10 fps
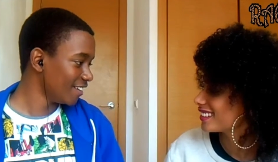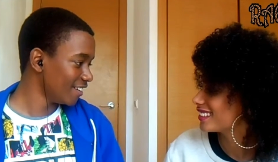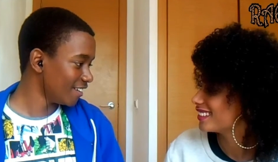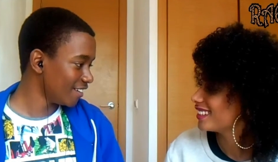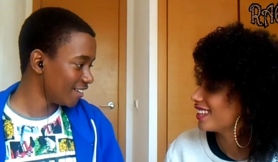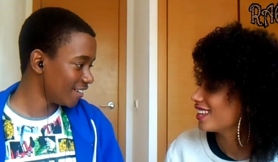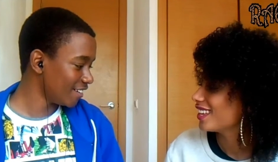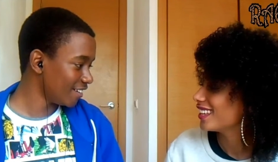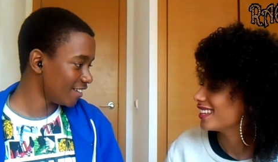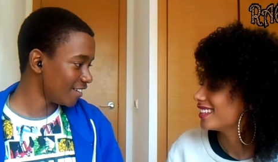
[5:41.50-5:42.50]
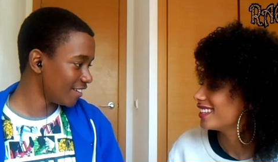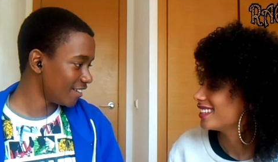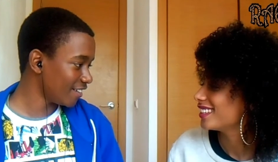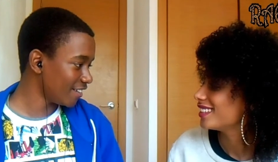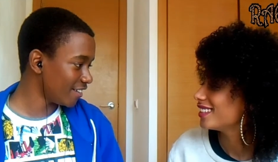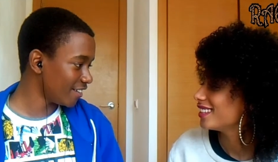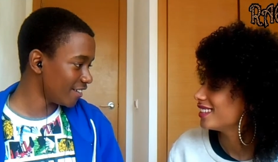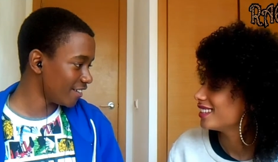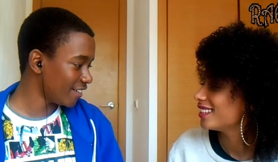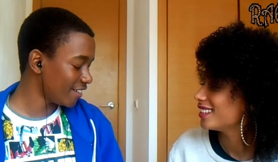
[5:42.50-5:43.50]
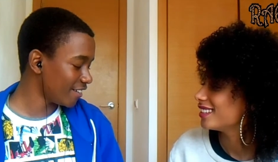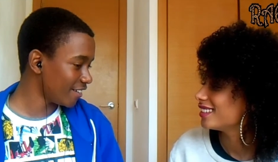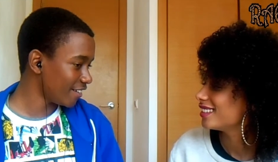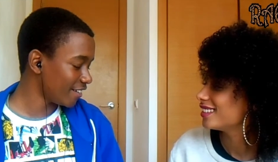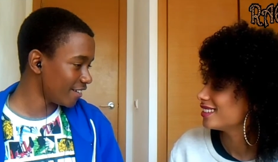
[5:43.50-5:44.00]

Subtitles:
Nobody speaks.